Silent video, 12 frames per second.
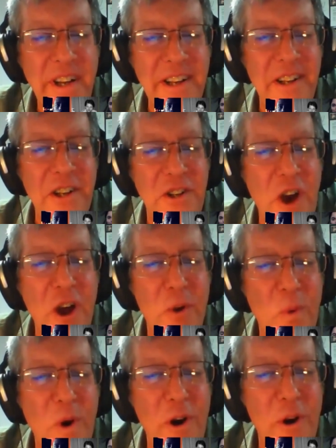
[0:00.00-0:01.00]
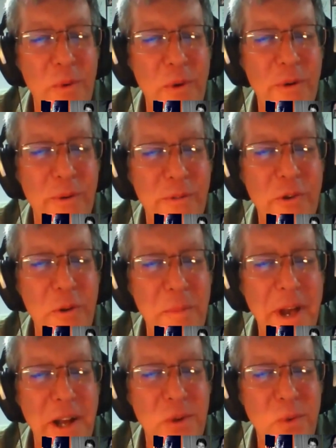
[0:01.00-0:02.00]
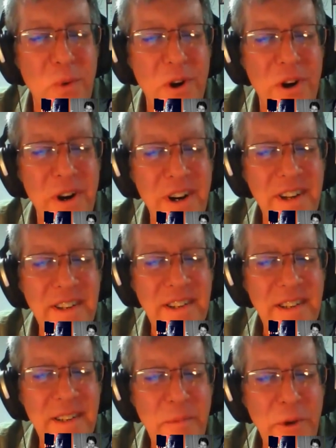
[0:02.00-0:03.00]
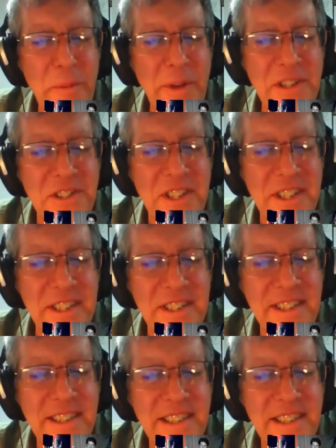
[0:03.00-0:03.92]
and a dot of water reverted back to water. Pretty amazing, huh?